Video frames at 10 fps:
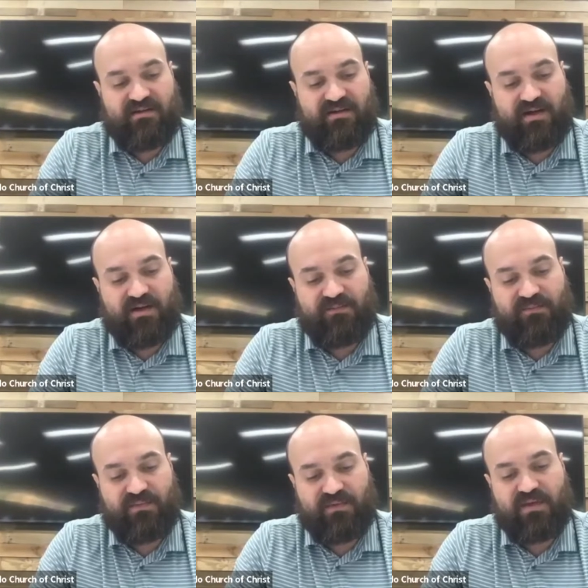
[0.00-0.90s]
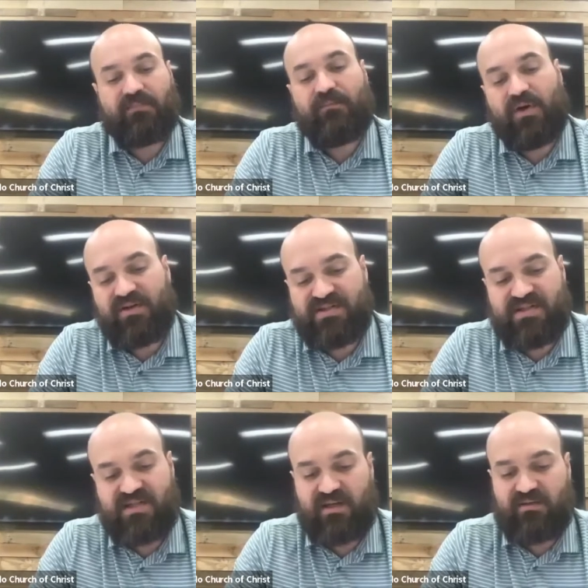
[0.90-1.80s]
um, "The
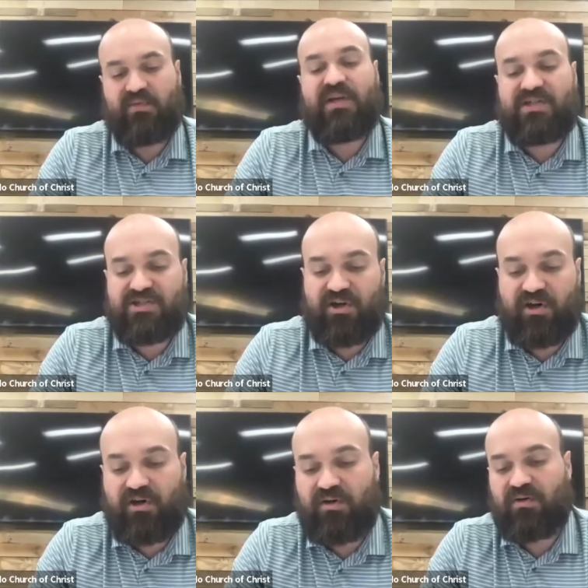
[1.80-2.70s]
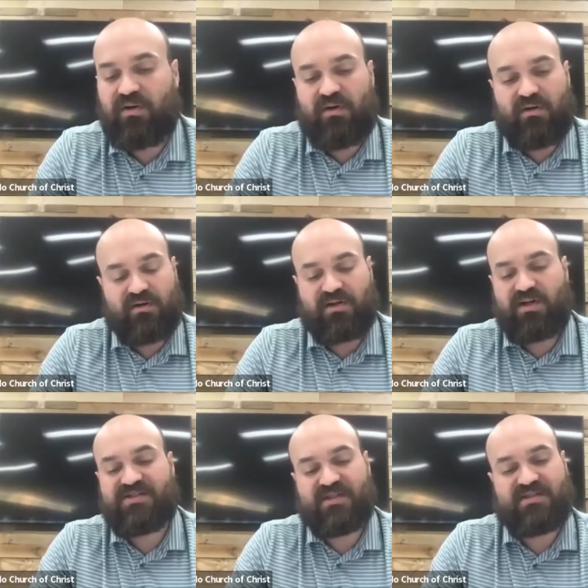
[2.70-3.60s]
mercy we show,"
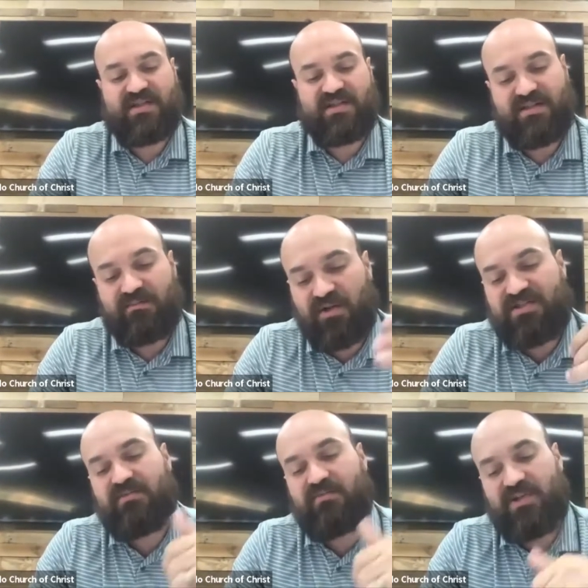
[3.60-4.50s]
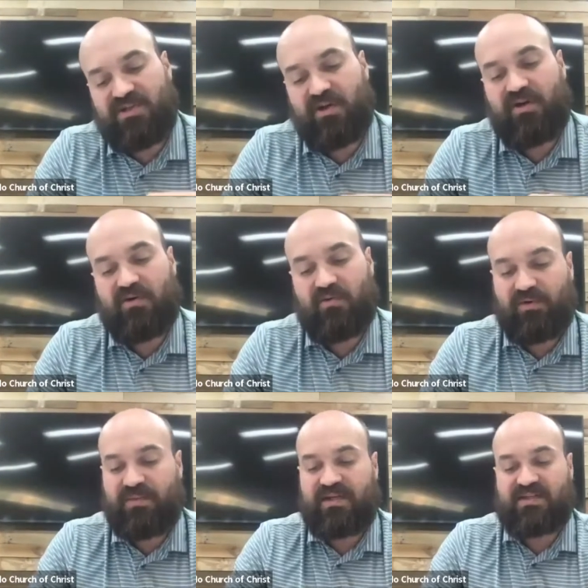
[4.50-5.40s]
Guzik says, "the mercy we show
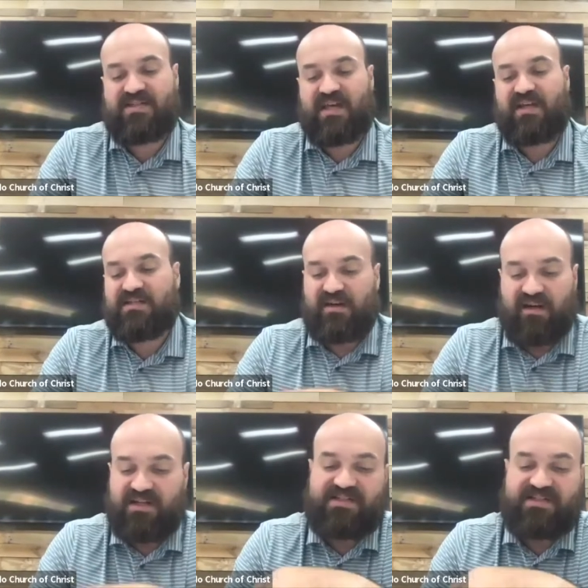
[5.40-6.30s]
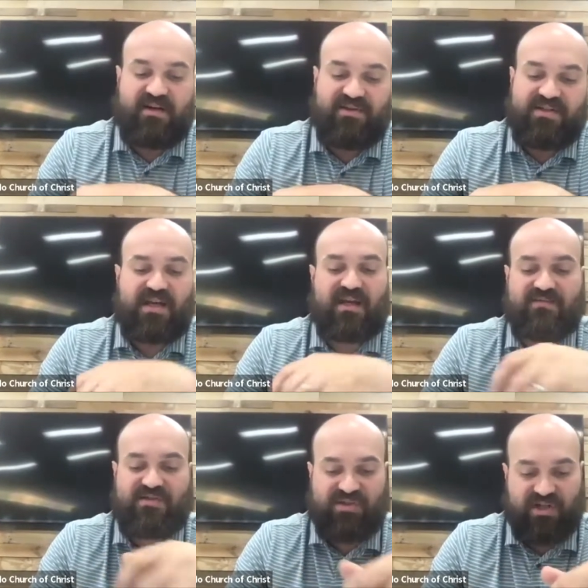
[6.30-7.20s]
will be extended to us on the day
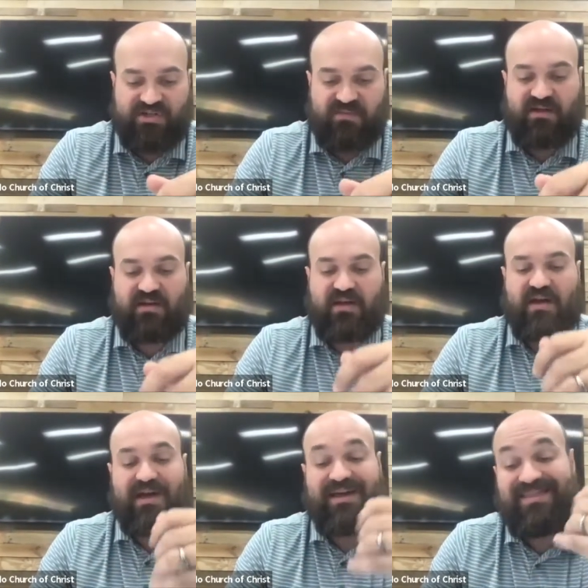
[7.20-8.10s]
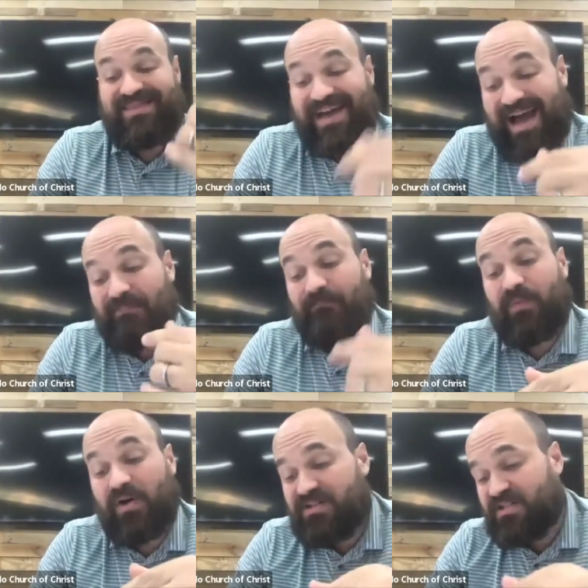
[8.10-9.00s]
of judgment, and that
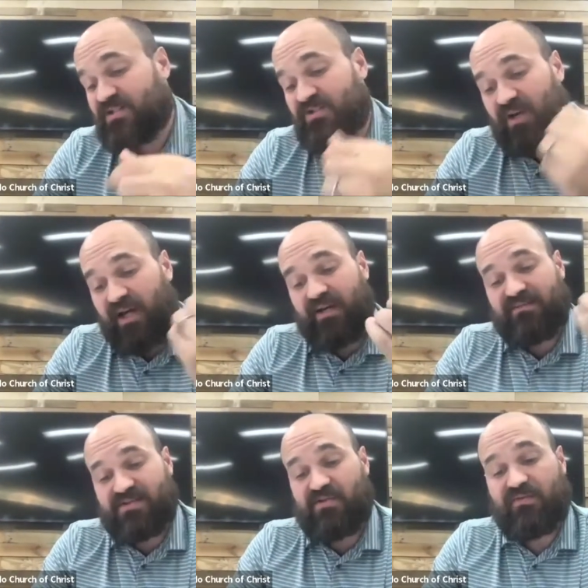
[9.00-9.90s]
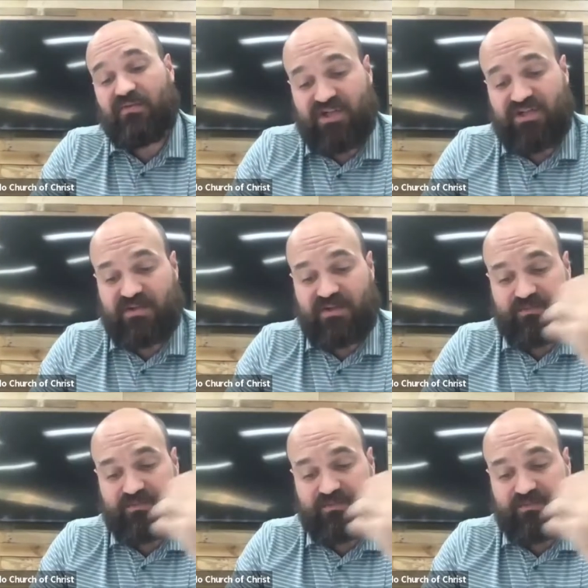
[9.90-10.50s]
mercy triumphs over judgment."